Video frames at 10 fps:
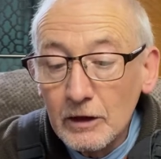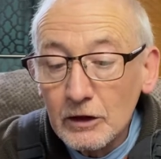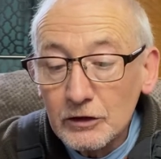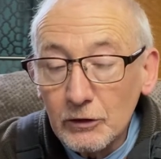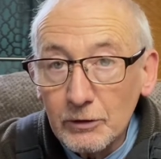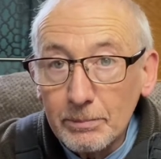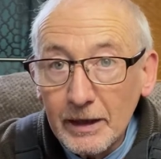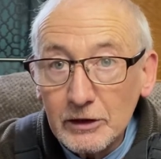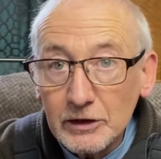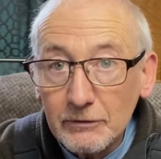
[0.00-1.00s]
So the
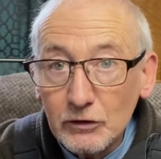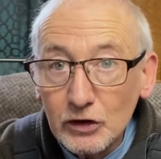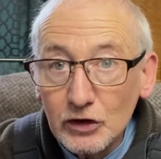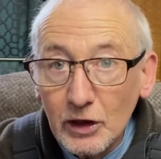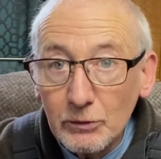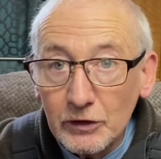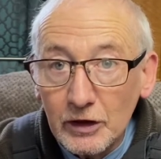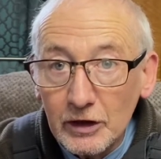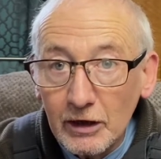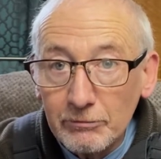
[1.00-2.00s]
ballast I've just shown
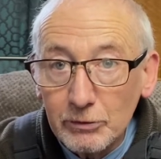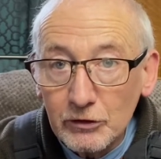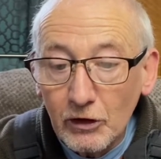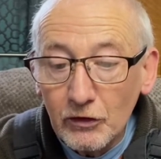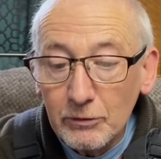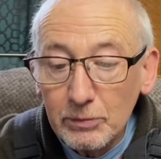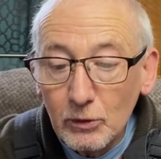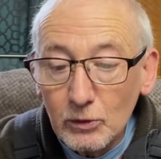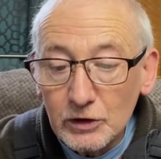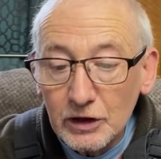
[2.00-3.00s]
you, I've put on the
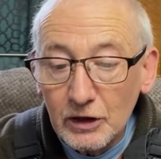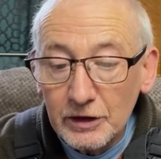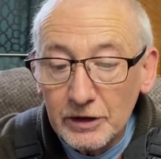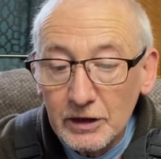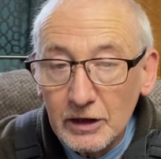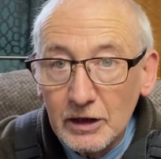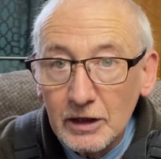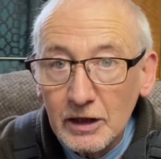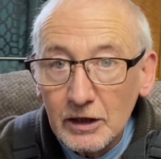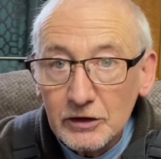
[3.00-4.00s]
port side.
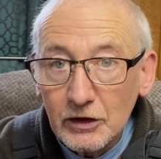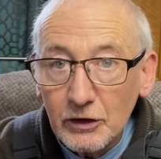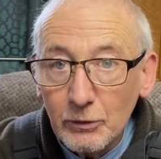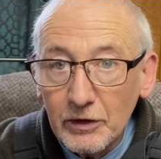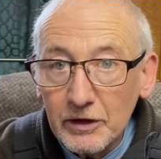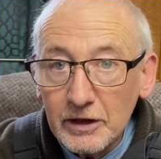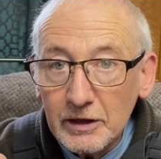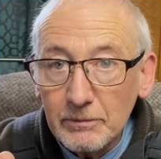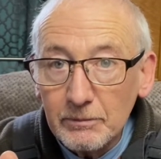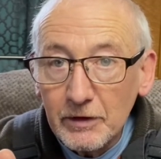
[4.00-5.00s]
So that
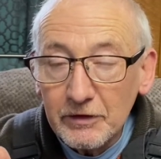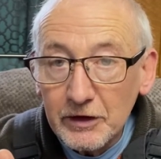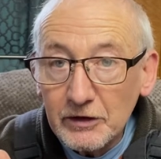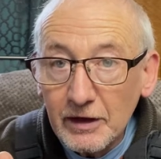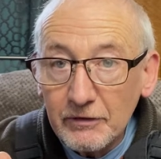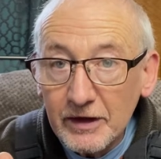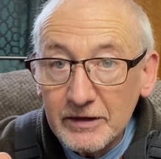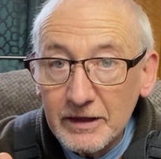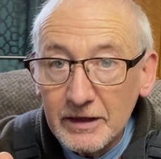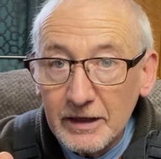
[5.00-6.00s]
if I didn't have that
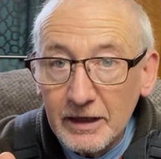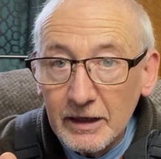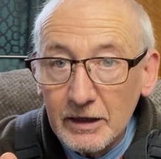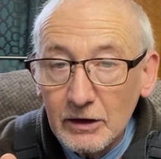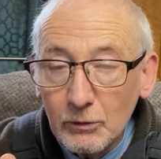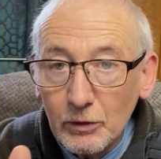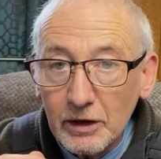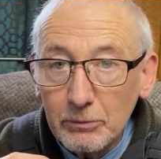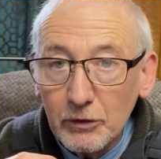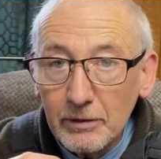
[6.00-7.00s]
in there, when I
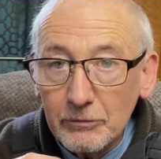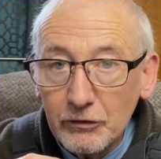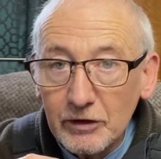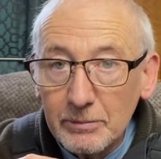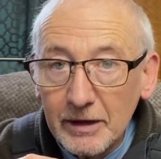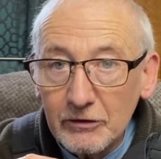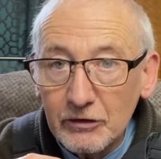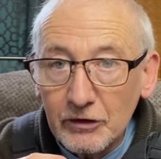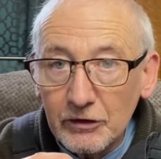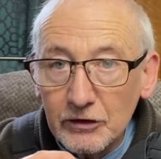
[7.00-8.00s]
put them 3
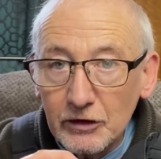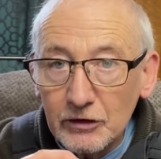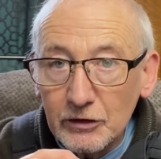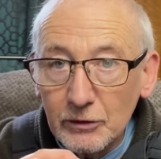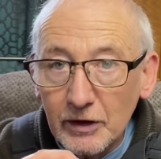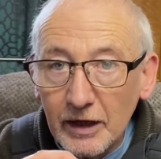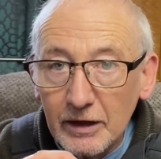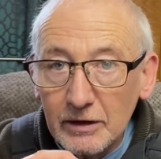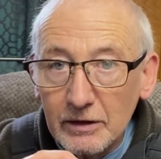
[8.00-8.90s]
batteries on, it's going to do that.